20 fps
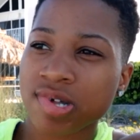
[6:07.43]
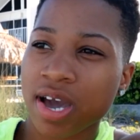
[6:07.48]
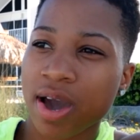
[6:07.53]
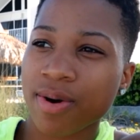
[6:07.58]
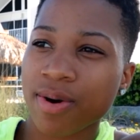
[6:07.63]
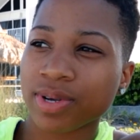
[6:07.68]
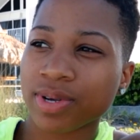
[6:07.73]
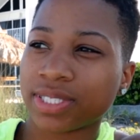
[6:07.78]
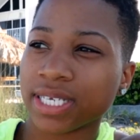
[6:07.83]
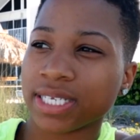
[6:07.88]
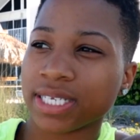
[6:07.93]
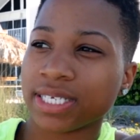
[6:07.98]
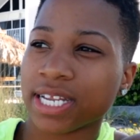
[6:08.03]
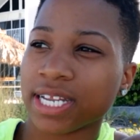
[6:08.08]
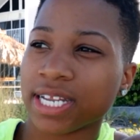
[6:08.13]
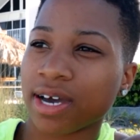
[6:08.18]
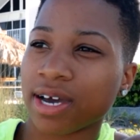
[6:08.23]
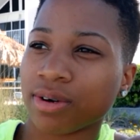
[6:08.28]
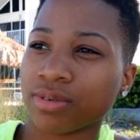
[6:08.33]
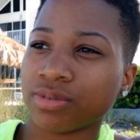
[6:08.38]
I wouldn't say
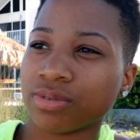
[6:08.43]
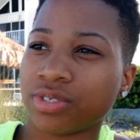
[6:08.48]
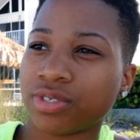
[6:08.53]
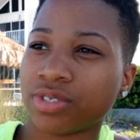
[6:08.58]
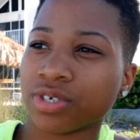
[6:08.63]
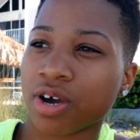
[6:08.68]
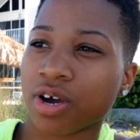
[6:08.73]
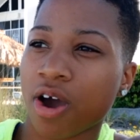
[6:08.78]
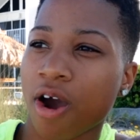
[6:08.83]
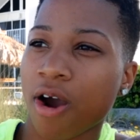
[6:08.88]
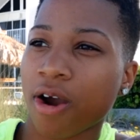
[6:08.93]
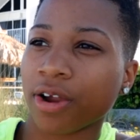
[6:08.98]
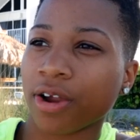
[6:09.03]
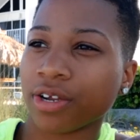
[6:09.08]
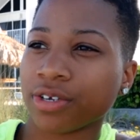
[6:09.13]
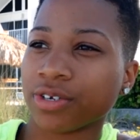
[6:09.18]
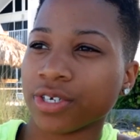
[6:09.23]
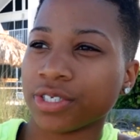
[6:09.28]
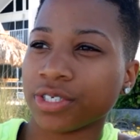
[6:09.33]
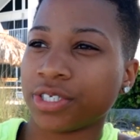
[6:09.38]
down to heart
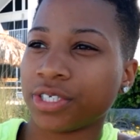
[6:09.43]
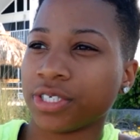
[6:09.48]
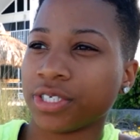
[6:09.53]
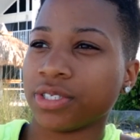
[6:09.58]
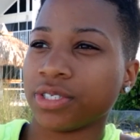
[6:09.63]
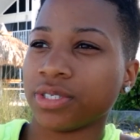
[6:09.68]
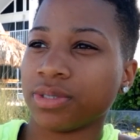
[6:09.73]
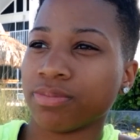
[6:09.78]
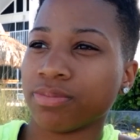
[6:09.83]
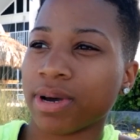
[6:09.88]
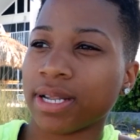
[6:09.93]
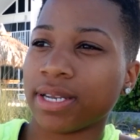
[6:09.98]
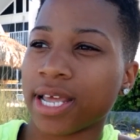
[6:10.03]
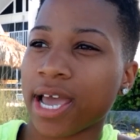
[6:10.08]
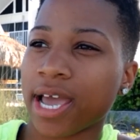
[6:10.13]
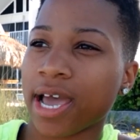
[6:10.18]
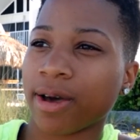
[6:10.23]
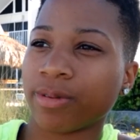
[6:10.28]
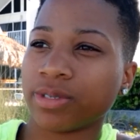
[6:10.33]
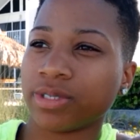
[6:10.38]
Christians. My
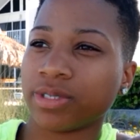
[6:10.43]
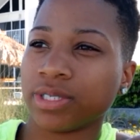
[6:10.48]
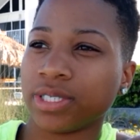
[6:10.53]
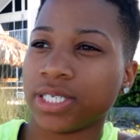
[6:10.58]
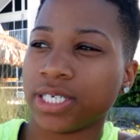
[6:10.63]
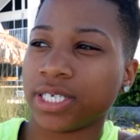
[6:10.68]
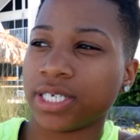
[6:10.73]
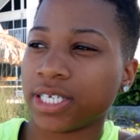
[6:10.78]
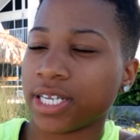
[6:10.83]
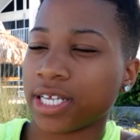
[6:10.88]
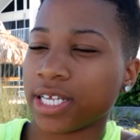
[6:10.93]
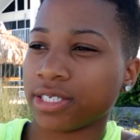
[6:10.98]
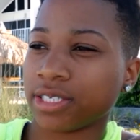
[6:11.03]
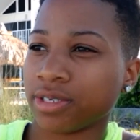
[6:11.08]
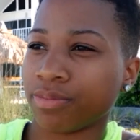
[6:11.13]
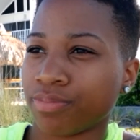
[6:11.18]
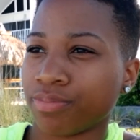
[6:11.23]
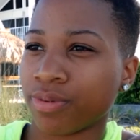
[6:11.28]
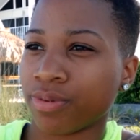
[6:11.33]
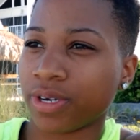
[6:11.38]
dad was a deacon at
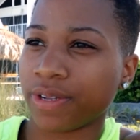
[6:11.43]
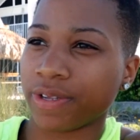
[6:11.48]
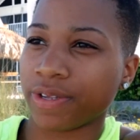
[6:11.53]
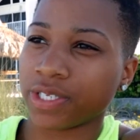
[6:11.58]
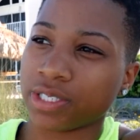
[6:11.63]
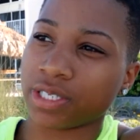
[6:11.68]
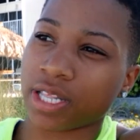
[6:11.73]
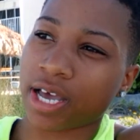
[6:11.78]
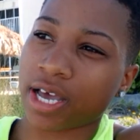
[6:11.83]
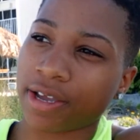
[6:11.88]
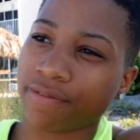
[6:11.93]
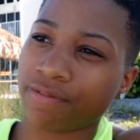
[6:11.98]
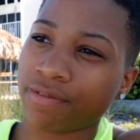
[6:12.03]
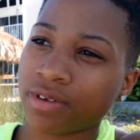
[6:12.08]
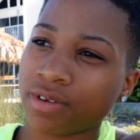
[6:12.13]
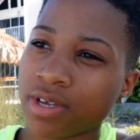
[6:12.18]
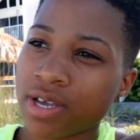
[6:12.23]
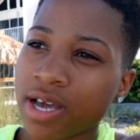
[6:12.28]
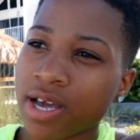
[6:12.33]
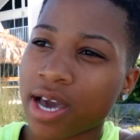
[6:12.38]
some point in his life.
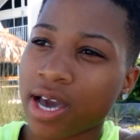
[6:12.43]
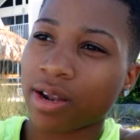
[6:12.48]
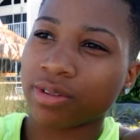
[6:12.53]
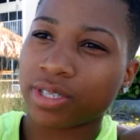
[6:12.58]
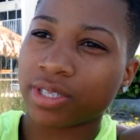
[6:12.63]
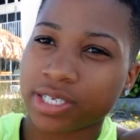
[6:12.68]
I don't